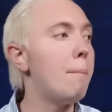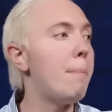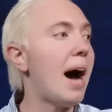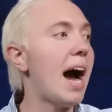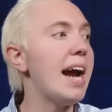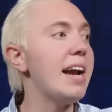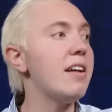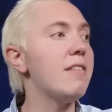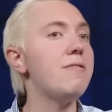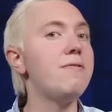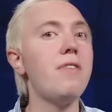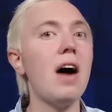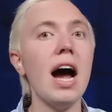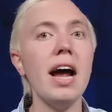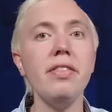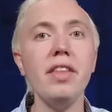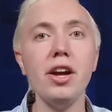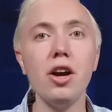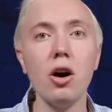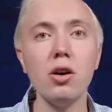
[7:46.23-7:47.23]
Biden
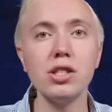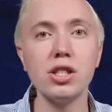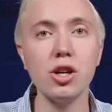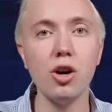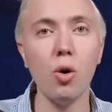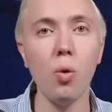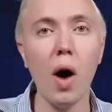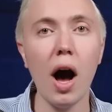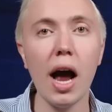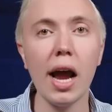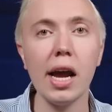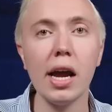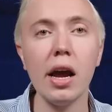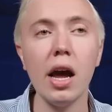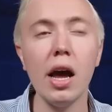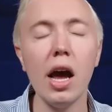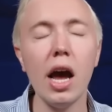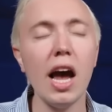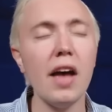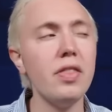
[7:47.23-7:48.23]
finally goes to
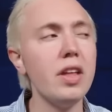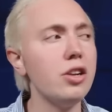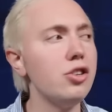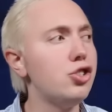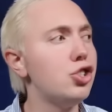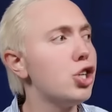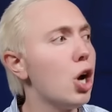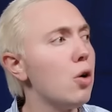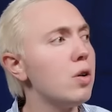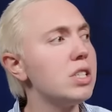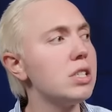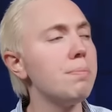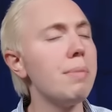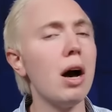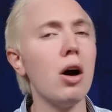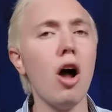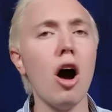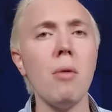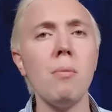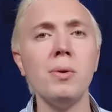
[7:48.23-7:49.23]
Hawaii and then jokes
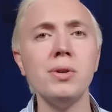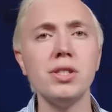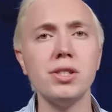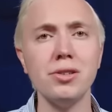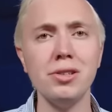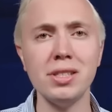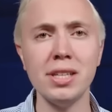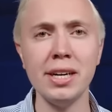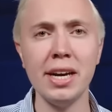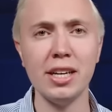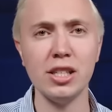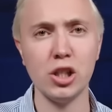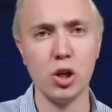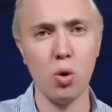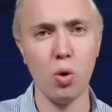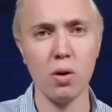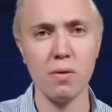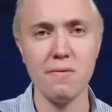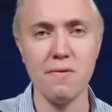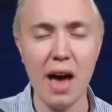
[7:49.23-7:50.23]
about almost losing his
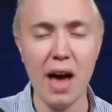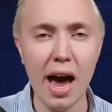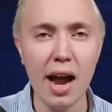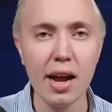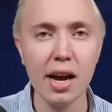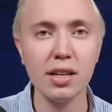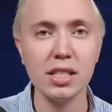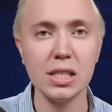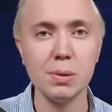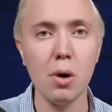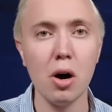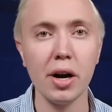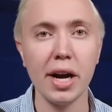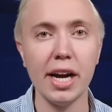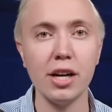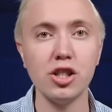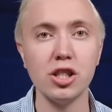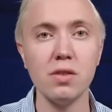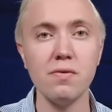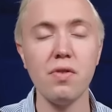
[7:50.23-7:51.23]
Corvette in a small
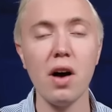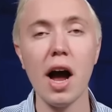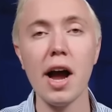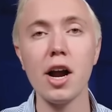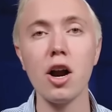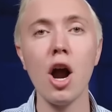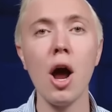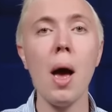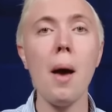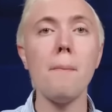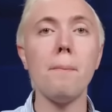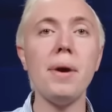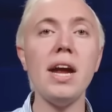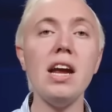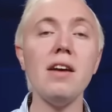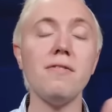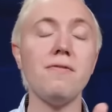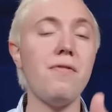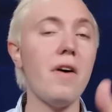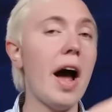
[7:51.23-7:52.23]
kitchen fire.
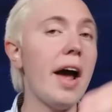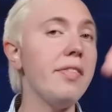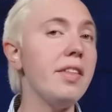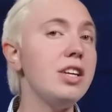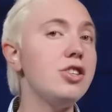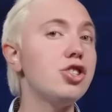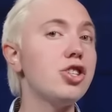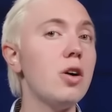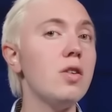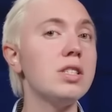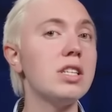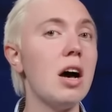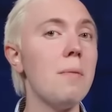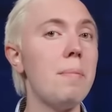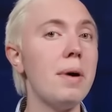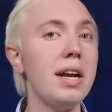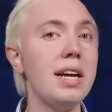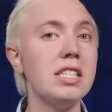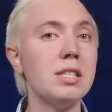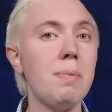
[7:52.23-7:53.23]
Pete finally shows
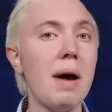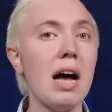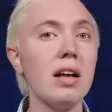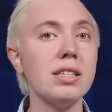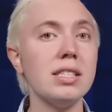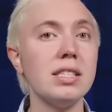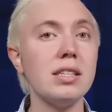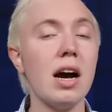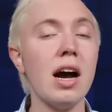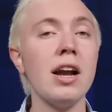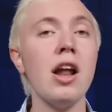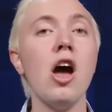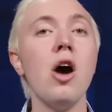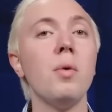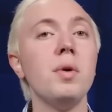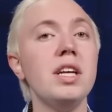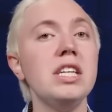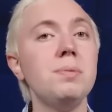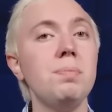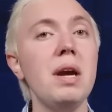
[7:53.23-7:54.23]
up in East Palestine
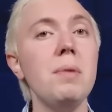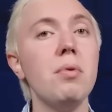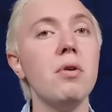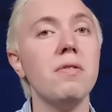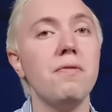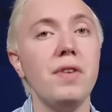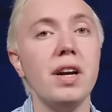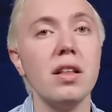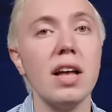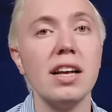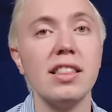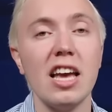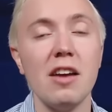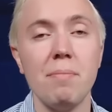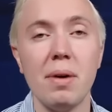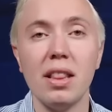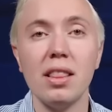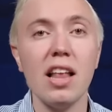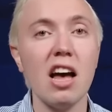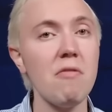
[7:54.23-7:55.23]
when these people feel like they've
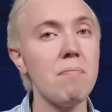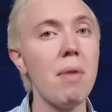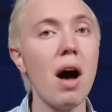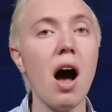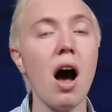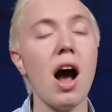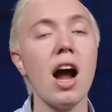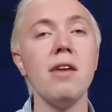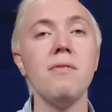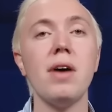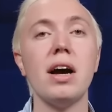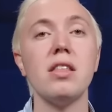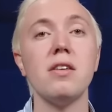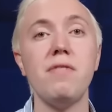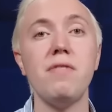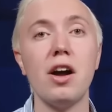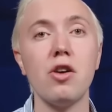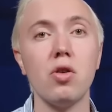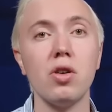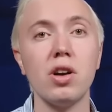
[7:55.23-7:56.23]
been left behind by the
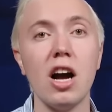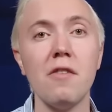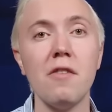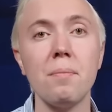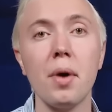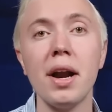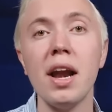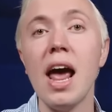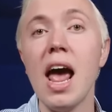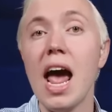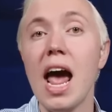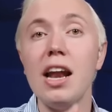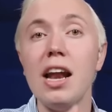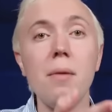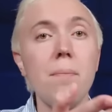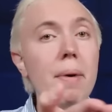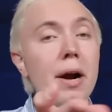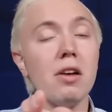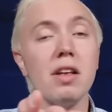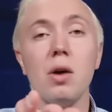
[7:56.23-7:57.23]
federal government, and he
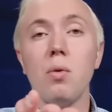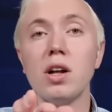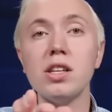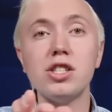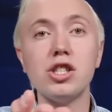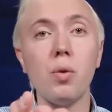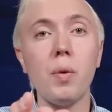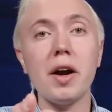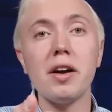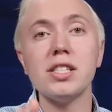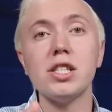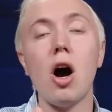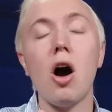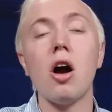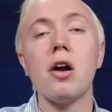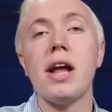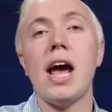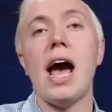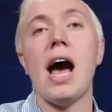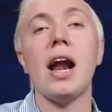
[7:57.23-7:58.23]
barely wants to wear his
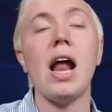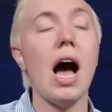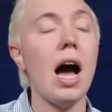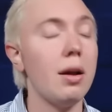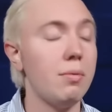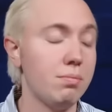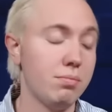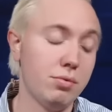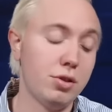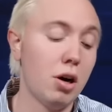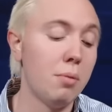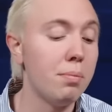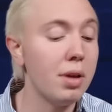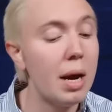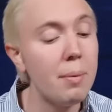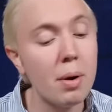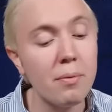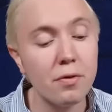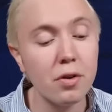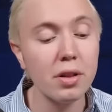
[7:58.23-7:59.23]
hard hat. I don't
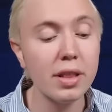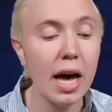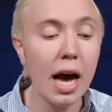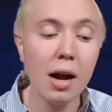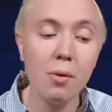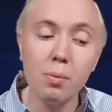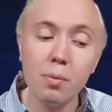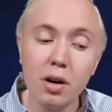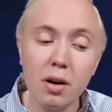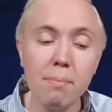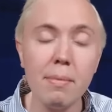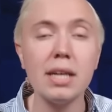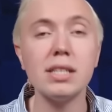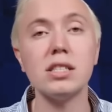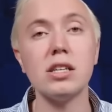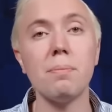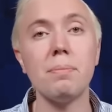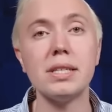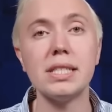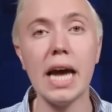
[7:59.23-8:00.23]
blame him for that. Would have
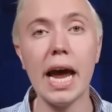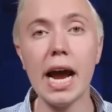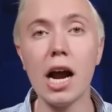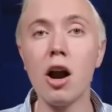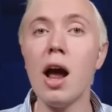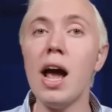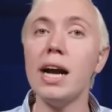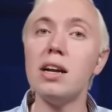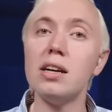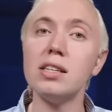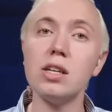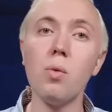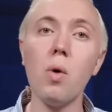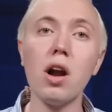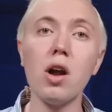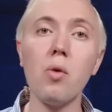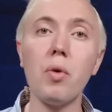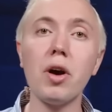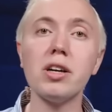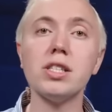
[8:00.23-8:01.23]
messed up his hair. Doesn't
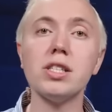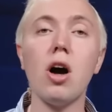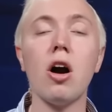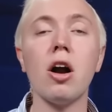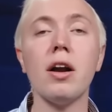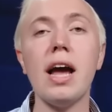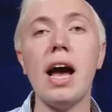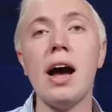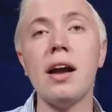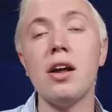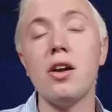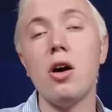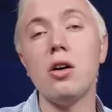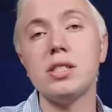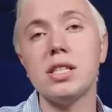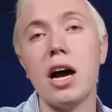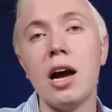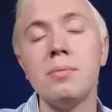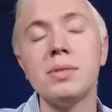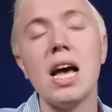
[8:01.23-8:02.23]
want to wear his hard hat at all
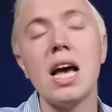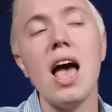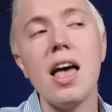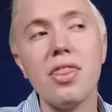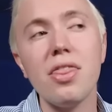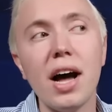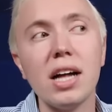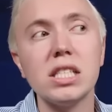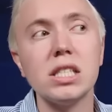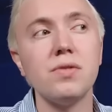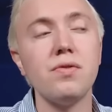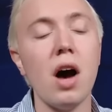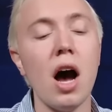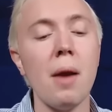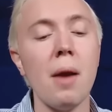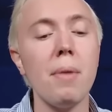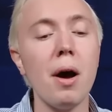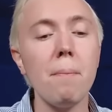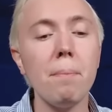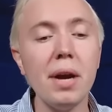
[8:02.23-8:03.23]
times. That's
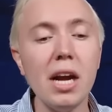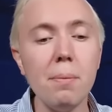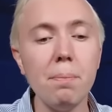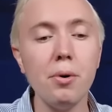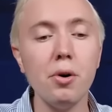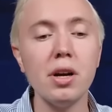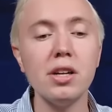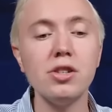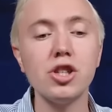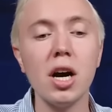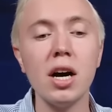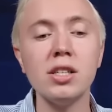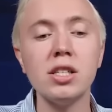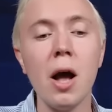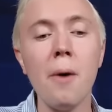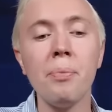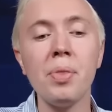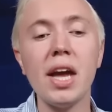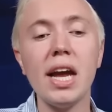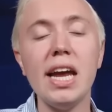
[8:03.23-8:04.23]
fine. But Pete Buttigieg,
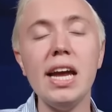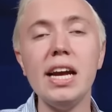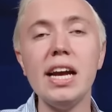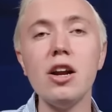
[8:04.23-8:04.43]
he